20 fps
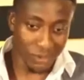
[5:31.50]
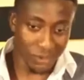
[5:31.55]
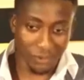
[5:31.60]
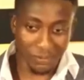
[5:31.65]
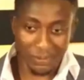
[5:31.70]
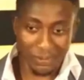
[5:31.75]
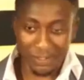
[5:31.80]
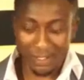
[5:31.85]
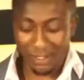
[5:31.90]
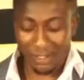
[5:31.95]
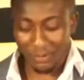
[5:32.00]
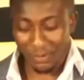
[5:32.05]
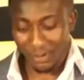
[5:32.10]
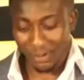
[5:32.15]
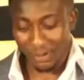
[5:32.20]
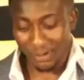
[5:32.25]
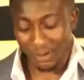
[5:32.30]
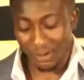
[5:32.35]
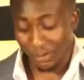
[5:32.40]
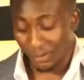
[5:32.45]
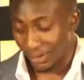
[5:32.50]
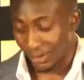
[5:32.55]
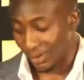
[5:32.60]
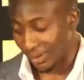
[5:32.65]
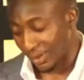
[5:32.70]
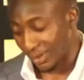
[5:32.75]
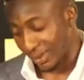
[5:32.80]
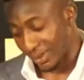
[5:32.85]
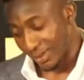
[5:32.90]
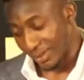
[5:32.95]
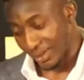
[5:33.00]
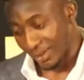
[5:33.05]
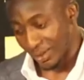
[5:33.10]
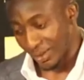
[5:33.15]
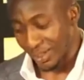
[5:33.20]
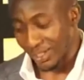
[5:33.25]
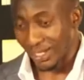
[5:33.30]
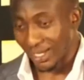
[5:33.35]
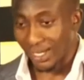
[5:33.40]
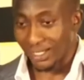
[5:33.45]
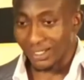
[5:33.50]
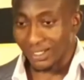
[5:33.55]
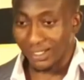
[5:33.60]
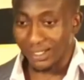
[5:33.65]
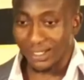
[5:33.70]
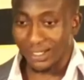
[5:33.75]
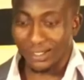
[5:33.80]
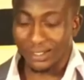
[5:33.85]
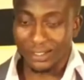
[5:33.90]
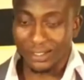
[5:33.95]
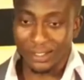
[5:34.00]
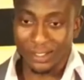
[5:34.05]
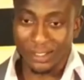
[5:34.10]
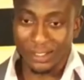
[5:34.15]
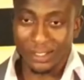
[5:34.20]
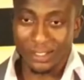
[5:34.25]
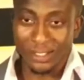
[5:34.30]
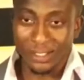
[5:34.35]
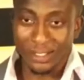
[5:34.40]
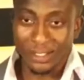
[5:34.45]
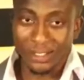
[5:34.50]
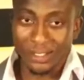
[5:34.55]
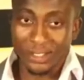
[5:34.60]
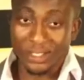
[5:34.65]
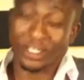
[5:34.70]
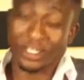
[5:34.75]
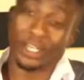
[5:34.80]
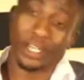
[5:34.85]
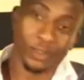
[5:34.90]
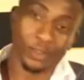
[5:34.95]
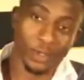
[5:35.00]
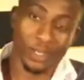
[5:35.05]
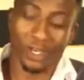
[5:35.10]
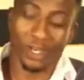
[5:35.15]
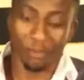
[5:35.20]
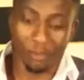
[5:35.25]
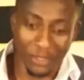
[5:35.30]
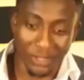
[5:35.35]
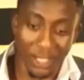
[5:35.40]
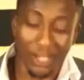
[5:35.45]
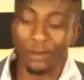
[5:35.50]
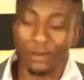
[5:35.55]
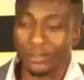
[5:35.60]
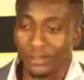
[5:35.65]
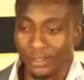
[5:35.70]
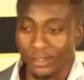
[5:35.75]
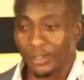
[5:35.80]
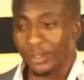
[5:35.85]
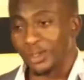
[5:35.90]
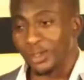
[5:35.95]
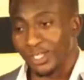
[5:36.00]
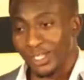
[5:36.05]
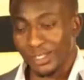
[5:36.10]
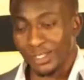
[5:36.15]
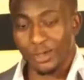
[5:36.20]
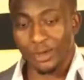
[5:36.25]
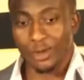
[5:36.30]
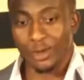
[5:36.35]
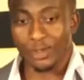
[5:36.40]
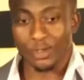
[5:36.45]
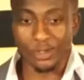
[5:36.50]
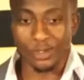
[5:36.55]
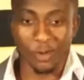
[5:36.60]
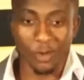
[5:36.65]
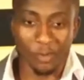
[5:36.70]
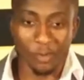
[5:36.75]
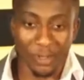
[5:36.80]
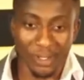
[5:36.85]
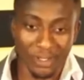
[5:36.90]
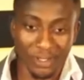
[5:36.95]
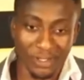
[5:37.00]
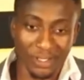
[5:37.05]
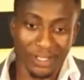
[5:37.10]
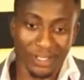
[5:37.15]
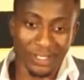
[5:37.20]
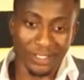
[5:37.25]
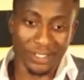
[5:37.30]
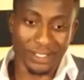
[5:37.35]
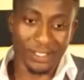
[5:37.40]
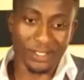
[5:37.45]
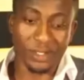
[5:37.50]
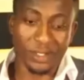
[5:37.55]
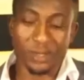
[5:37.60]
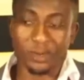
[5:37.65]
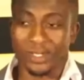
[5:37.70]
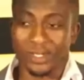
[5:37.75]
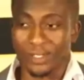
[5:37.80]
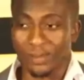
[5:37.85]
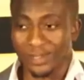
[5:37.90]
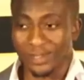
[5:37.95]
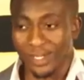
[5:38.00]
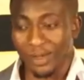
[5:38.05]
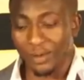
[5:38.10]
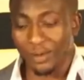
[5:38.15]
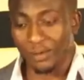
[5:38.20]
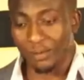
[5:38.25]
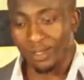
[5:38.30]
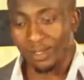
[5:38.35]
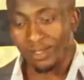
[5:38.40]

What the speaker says: of the African Cup, you know, I was so sad, and then she has to come down, you know, just to console me and then just to spend some time with me,